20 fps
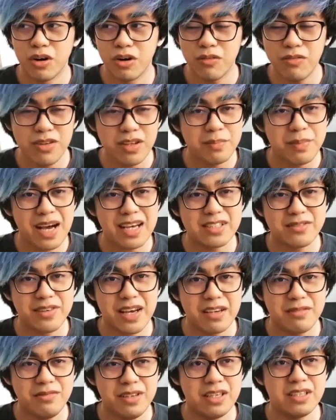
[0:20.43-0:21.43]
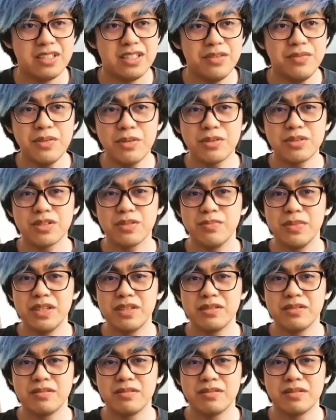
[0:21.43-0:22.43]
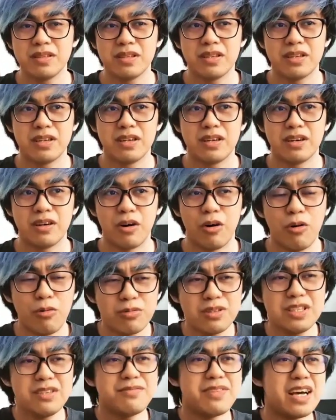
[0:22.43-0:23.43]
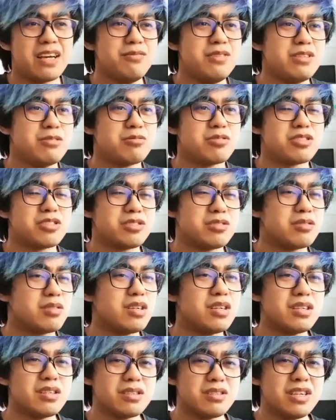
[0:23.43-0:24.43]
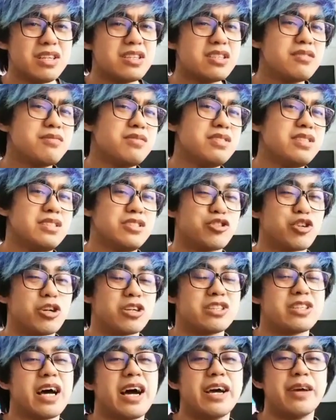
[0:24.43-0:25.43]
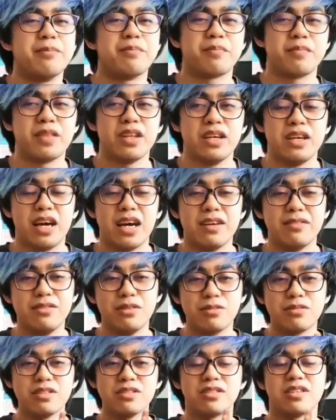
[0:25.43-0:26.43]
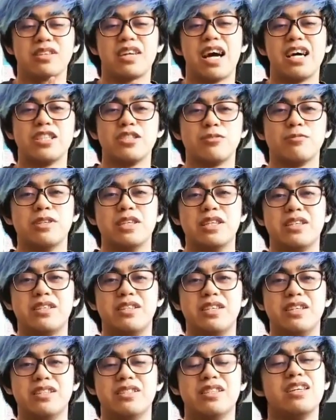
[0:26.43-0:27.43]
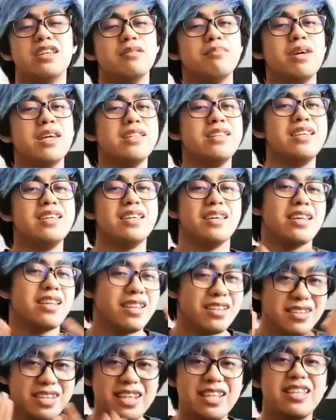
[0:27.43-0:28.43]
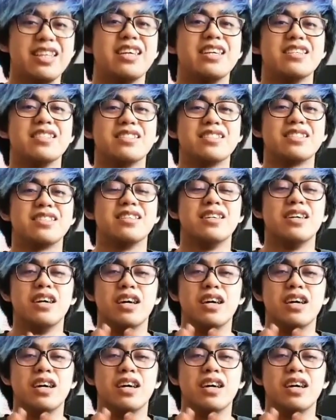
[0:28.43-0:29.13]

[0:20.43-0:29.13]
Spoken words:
over the past 5 weeks, even though it's been only 5 weeks, which is a relatively short time, I've noticed a gradual increase in mainly 3 things.